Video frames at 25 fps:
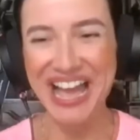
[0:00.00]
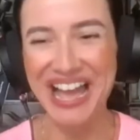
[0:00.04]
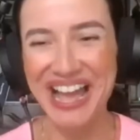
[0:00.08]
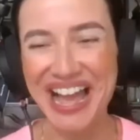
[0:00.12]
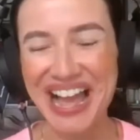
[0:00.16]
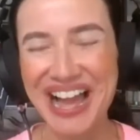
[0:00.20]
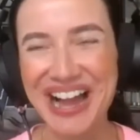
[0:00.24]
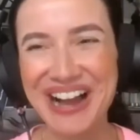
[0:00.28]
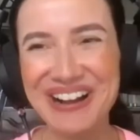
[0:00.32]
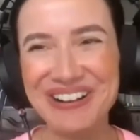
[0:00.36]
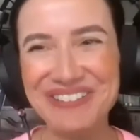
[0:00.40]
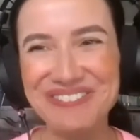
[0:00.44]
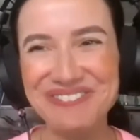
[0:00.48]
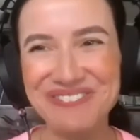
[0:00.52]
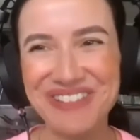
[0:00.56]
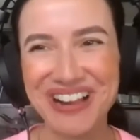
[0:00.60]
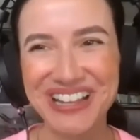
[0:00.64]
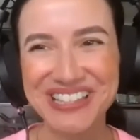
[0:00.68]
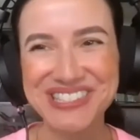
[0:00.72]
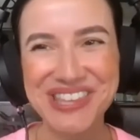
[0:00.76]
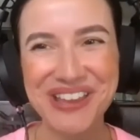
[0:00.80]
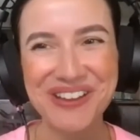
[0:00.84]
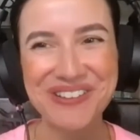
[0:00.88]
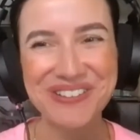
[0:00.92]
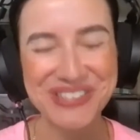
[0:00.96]
um,
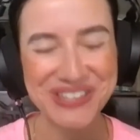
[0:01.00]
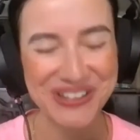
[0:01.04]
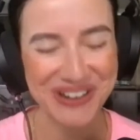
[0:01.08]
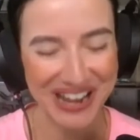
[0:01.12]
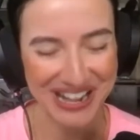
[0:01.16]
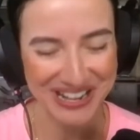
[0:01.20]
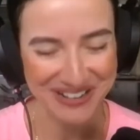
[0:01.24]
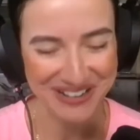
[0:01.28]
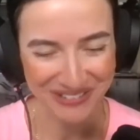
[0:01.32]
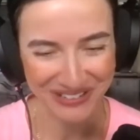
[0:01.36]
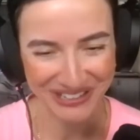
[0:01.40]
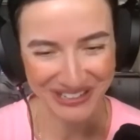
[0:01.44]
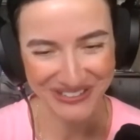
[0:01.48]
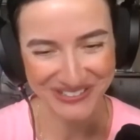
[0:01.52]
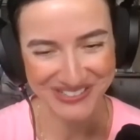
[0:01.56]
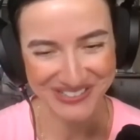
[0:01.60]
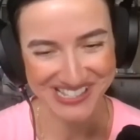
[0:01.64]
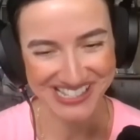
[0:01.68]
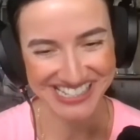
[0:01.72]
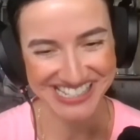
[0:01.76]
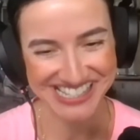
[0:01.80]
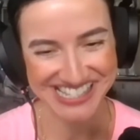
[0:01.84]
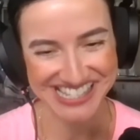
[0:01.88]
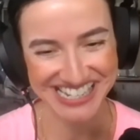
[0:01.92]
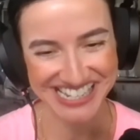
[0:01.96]
so, so anybody who's
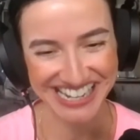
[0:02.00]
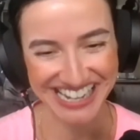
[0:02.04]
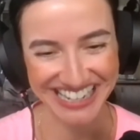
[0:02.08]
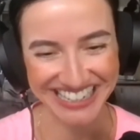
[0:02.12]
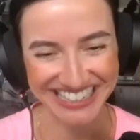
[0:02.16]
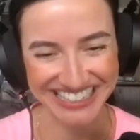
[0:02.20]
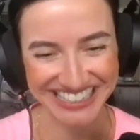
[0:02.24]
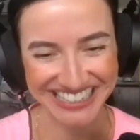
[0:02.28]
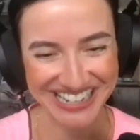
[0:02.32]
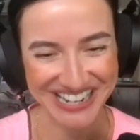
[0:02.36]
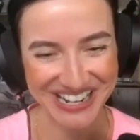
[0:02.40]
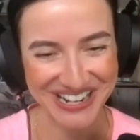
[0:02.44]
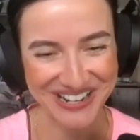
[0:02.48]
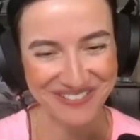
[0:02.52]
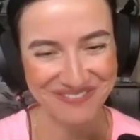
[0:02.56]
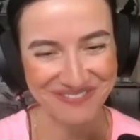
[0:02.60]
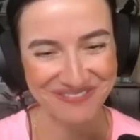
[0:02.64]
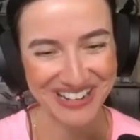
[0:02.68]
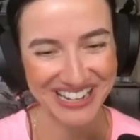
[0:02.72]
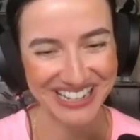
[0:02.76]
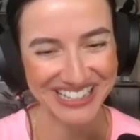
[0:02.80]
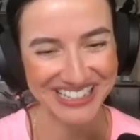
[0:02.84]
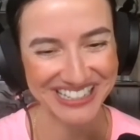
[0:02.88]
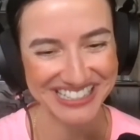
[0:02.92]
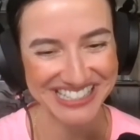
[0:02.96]
listening,
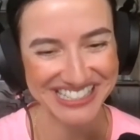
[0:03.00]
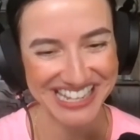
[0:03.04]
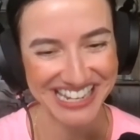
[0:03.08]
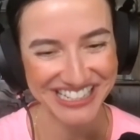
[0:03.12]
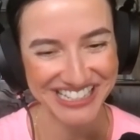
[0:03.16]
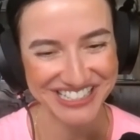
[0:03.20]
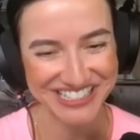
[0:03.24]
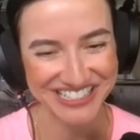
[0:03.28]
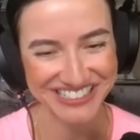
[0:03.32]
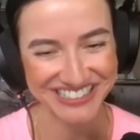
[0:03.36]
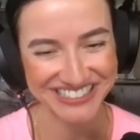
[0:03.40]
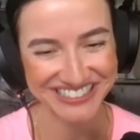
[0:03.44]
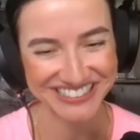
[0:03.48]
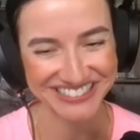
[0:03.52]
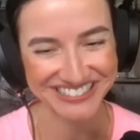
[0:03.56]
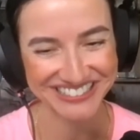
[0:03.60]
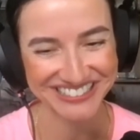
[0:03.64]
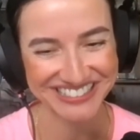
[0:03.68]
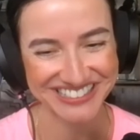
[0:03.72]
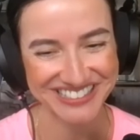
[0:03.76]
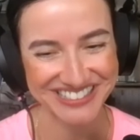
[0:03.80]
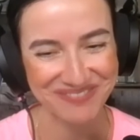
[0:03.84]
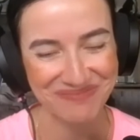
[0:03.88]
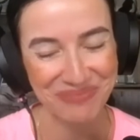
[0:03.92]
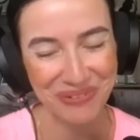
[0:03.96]
um, in
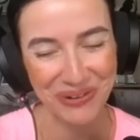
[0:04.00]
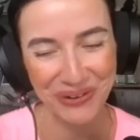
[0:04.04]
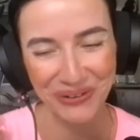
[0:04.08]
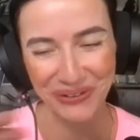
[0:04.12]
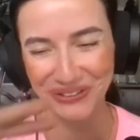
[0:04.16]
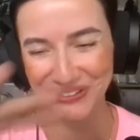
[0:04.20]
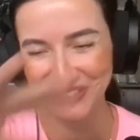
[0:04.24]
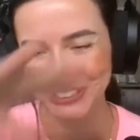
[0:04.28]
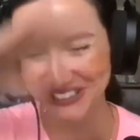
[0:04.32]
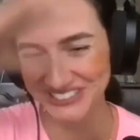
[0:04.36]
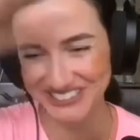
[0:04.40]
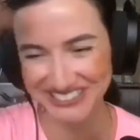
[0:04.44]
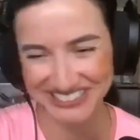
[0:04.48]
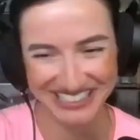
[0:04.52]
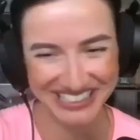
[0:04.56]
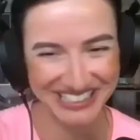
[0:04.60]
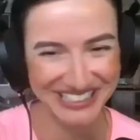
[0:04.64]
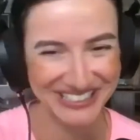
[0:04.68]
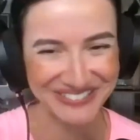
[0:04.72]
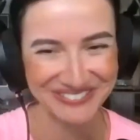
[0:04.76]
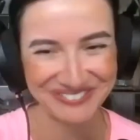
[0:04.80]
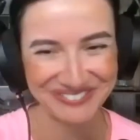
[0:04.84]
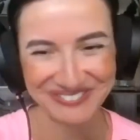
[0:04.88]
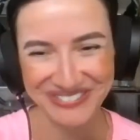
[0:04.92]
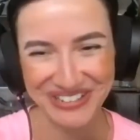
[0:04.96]
Natasha's book,
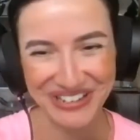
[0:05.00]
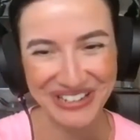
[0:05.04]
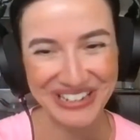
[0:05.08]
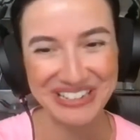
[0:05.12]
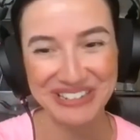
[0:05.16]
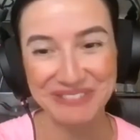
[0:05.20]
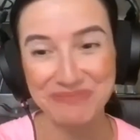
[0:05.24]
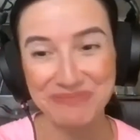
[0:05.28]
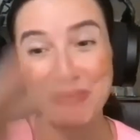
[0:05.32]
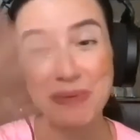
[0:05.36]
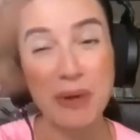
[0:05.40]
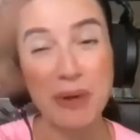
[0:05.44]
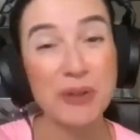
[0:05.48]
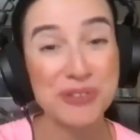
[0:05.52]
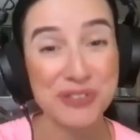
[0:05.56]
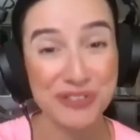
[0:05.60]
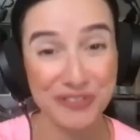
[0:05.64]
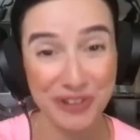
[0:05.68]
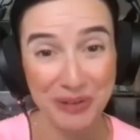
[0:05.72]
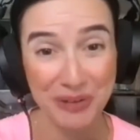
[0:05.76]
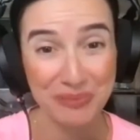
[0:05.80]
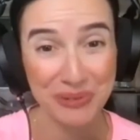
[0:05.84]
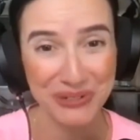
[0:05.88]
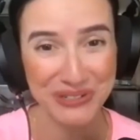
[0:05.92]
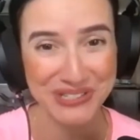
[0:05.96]
um, in most of
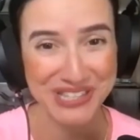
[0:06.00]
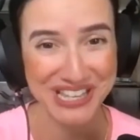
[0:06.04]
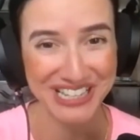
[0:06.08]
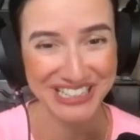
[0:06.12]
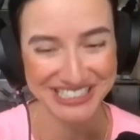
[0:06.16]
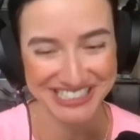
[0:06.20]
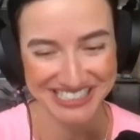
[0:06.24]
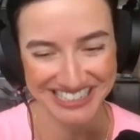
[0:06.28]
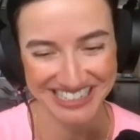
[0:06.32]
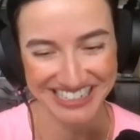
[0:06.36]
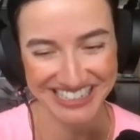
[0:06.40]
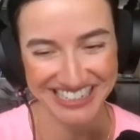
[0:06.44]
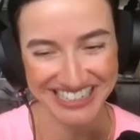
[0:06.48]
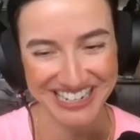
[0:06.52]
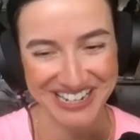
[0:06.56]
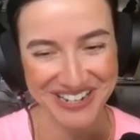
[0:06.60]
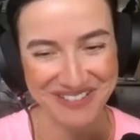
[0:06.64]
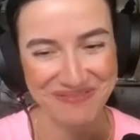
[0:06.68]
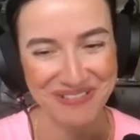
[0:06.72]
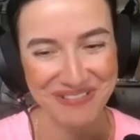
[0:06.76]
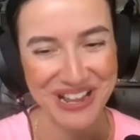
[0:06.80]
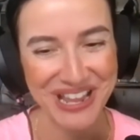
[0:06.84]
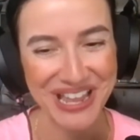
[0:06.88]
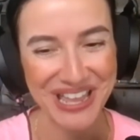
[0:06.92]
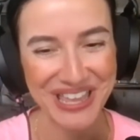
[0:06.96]
her books actually,
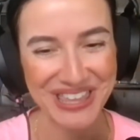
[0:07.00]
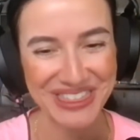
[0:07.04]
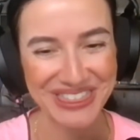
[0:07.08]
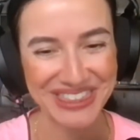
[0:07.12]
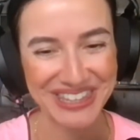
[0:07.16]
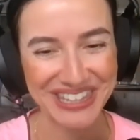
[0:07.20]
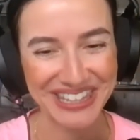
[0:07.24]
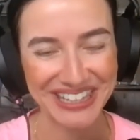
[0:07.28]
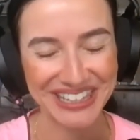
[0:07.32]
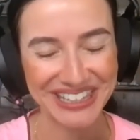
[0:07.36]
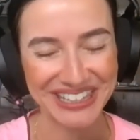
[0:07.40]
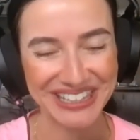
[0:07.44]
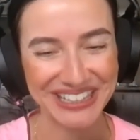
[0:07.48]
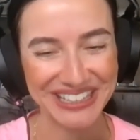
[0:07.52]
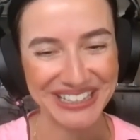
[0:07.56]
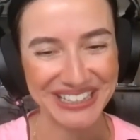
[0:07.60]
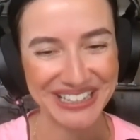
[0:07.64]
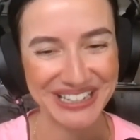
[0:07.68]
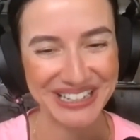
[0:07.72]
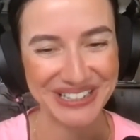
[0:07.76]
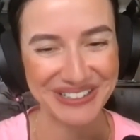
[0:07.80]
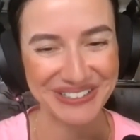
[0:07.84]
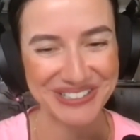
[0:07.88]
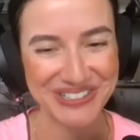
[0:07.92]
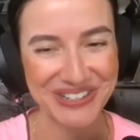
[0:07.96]
um, the
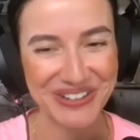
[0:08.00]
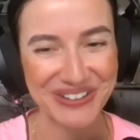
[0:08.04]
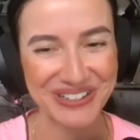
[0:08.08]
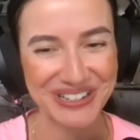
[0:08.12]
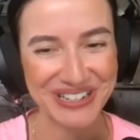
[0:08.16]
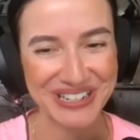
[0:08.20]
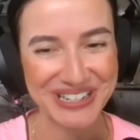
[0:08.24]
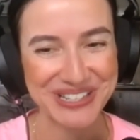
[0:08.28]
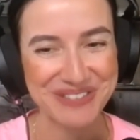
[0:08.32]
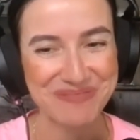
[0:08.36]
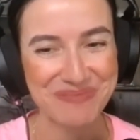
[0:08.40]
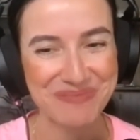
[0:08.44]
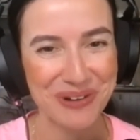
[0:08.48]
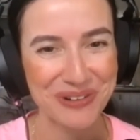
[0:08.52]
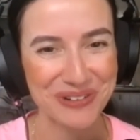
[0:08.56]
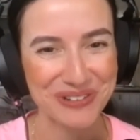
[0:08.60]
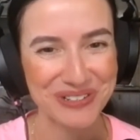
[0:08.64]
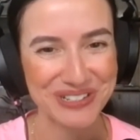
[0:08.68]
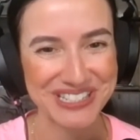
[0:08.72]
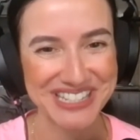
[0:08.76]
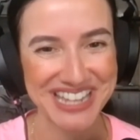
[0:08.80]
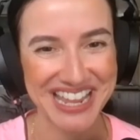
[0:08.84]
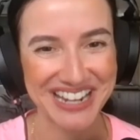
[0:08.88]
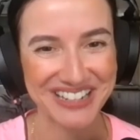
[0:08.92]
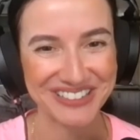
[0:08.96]
uh, diet is
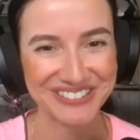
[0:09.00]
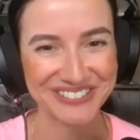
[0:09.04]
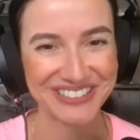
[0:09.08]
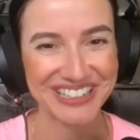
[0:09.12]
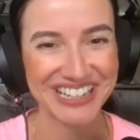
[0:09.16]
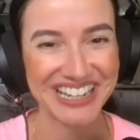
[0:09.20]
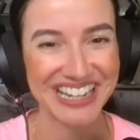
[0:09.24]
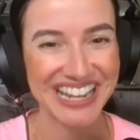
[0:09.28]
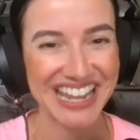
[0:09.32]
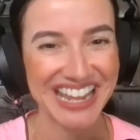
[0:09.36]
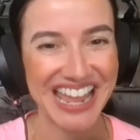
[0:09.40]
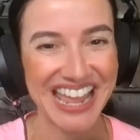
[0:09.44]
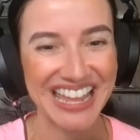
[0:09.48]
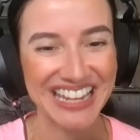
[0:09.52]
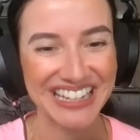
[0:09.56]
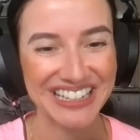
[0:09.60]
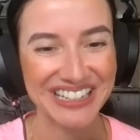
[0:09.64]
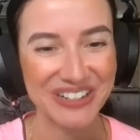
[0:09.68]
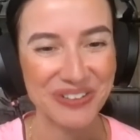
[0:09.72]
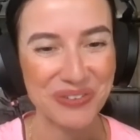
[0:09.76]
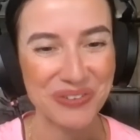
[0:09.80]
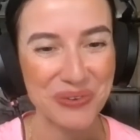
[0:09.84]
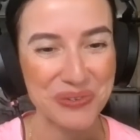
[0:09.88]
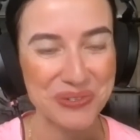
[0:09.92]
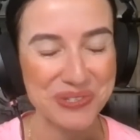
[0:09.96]
broken down,
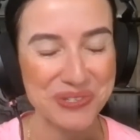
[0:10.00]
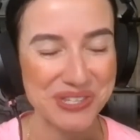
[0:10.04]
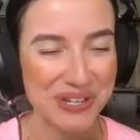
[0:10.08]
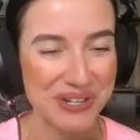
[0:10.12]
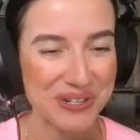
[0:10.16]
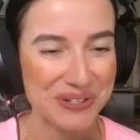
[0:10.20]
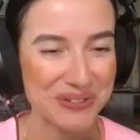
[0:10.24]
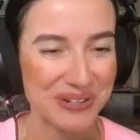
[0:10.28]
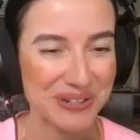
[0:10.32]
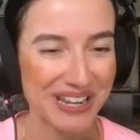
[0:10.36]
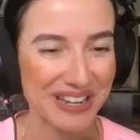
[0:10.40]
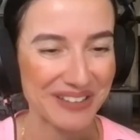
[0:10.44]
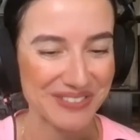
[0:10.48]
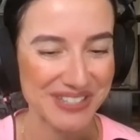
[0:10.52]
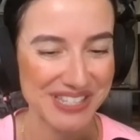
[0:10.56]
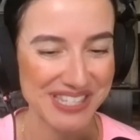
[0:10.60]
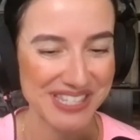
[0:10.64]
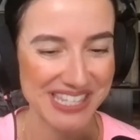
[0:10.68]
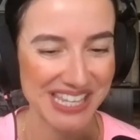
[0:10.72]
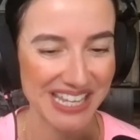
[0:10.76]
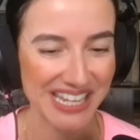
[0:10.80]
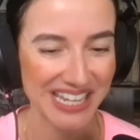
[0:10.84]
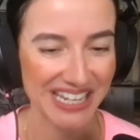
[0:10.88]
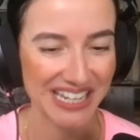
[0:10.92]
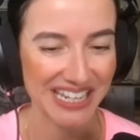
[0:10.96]
and also I have to
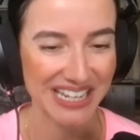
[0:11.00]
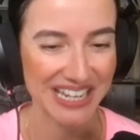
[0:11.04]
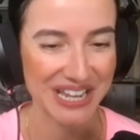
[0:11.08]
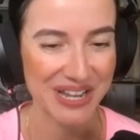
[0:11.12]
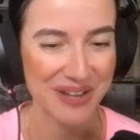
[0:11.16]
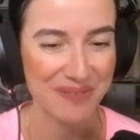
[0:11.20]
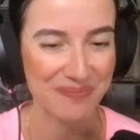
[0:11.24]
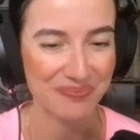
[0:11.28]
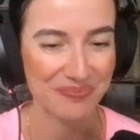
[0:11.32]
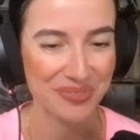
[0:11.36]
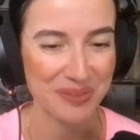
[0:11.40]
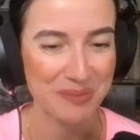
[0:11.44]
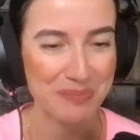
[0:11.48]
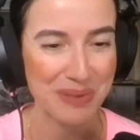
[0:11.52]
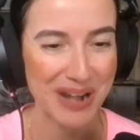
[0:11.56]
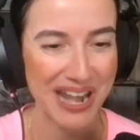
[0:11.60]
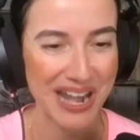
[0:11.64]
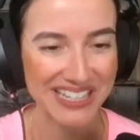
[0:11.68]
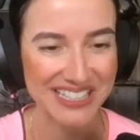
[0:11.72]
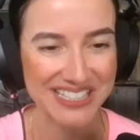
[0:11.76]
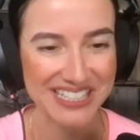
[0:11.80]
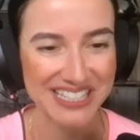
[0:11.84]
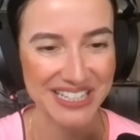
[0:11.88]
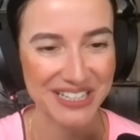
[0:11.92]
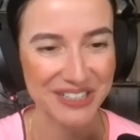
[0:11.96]
say, um,
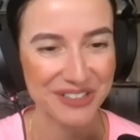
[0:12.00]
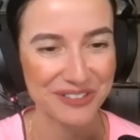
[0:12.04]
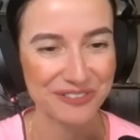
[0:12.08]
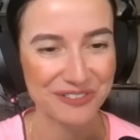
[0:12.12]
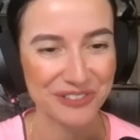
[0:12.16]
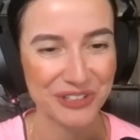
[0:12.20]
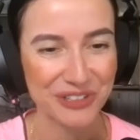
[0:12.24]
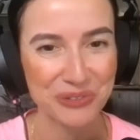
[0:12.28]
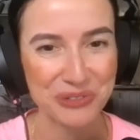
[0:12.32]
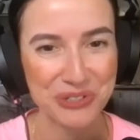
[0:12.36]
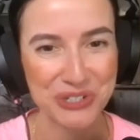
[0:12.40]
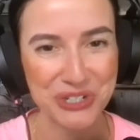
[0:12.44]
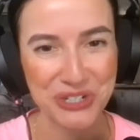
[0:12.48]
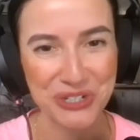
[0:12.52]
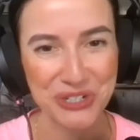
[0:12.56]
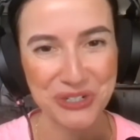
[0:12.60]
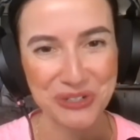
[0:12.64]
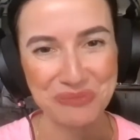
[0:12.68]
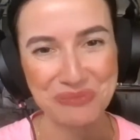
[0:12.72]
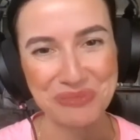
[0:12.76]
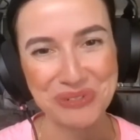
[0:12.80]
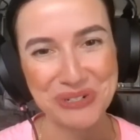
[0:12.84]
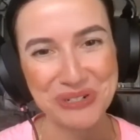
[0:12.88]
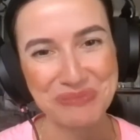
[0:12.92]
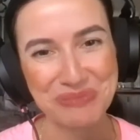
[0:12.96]
plenty of
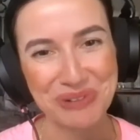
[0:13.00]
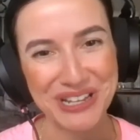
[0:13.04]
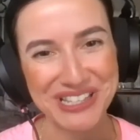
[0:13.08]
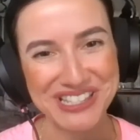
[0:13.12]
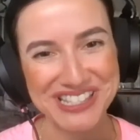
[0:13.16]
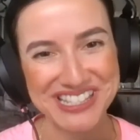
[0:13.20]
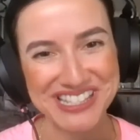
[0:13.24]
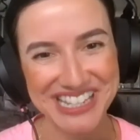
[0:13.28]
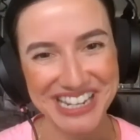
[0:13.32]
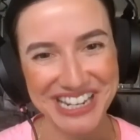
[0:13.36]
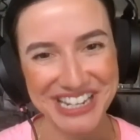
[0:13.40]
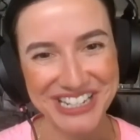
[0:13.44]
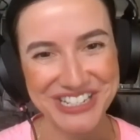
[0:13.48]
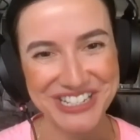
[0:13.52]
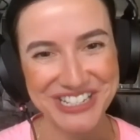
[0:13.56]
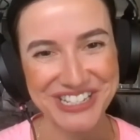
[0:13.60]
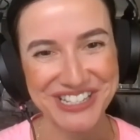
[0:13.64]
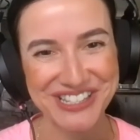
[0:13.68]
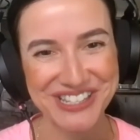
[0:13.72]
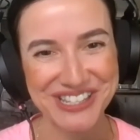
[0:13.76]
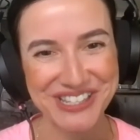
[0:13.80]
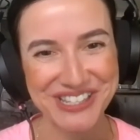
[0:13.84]
YouTube presentations